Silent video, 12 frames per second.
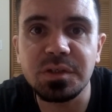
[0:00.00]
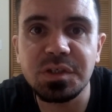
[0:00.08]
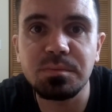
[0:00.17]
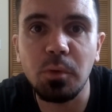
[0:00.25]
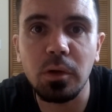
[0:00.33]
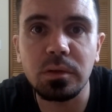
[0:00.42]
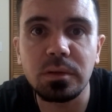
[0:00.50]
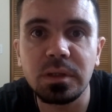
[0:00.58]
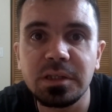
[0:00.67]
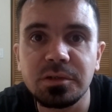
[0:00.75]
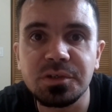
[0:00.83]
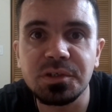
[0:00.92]
small
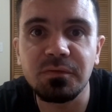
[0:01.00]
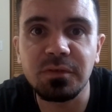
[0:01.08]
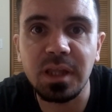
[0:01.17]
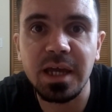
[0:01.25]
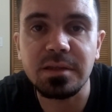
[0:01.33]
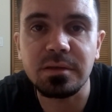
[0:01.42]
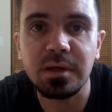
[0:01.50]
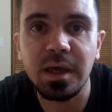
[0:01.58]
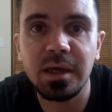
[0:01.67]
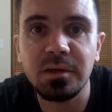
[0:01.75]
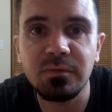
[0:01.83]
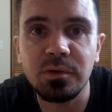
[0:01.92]
glitters of light
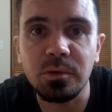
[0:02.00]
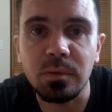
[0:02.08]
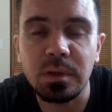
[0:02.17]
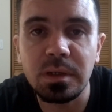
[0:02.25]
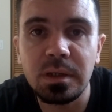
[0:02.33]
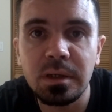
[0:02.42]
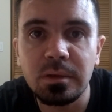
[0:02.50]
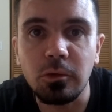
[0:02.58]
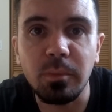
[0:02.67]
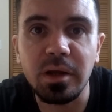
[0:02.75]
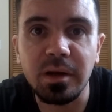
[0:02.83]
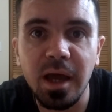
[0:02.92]
ahead of you, no
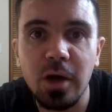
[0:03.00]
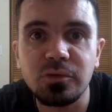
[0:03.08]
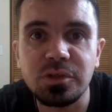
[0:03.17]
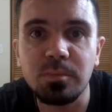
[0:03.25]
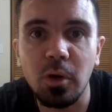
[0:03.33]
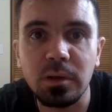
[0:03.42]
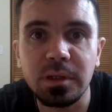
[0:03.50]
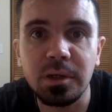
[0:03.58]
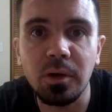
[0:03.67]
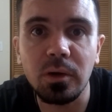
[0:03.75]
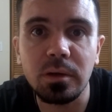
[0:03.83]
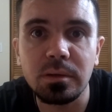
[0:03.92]
matter how small they
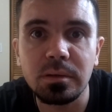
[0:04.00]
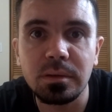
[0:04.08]
are.